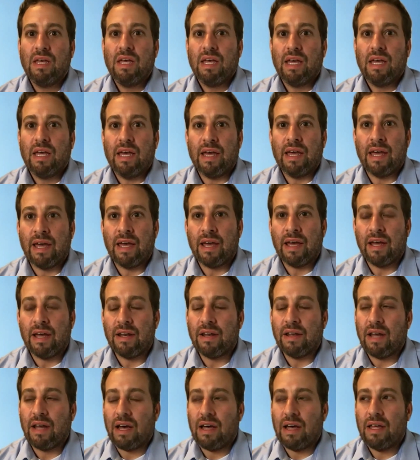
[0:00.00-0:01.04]
And
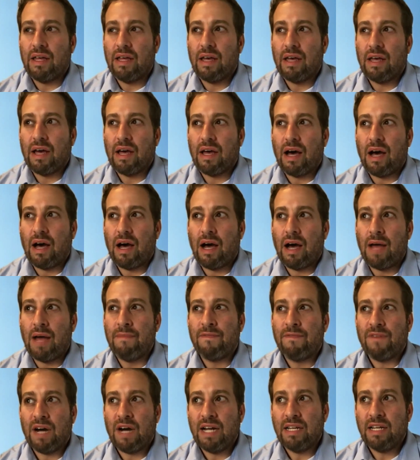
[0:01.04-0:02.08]
I'm
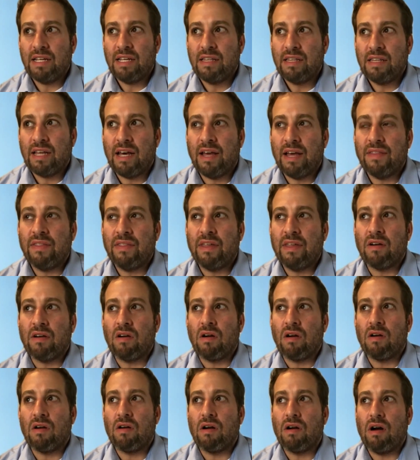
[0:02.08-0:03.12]
finding that there
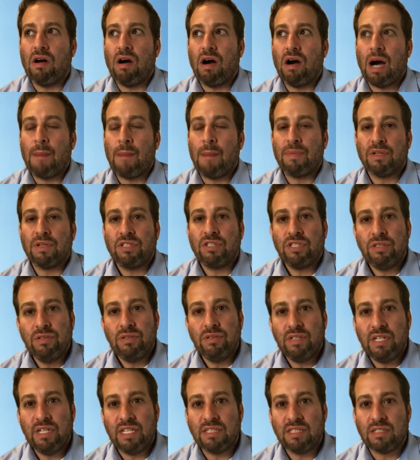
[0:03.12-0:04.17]
are
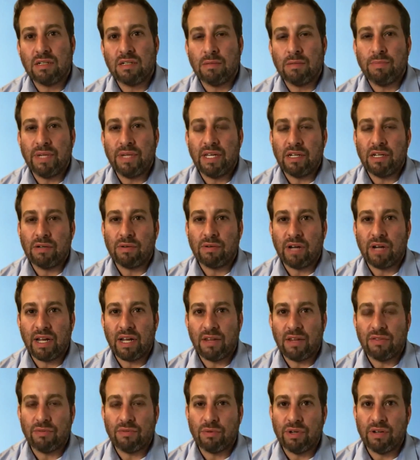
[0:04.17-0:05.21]
opportunities that are being created
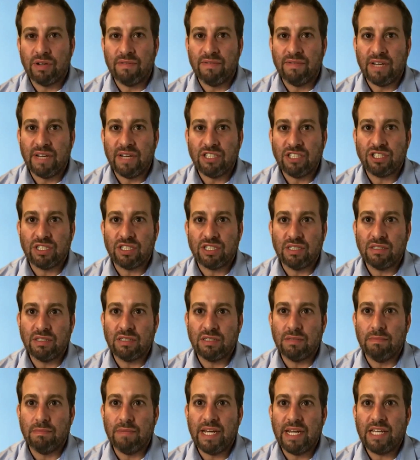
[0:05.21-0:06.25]
through innovation to
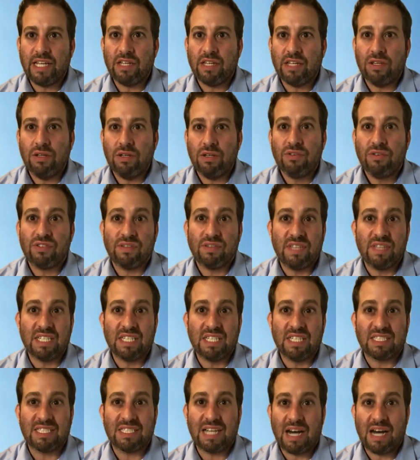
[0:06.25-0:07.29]
make use of this
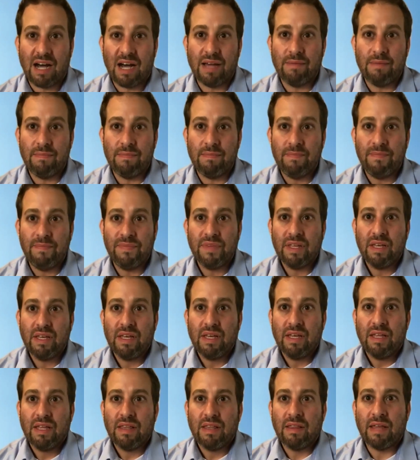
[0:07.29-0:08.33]
time
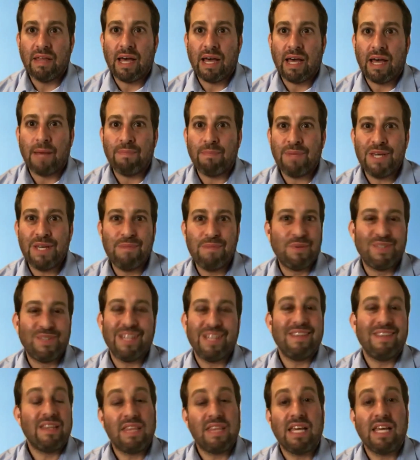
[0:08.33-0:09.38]
that people didn't
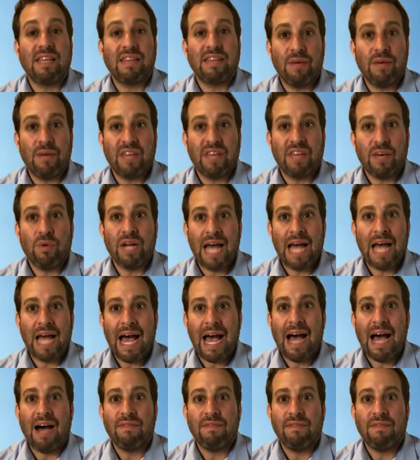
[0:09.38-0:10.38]
think they would have.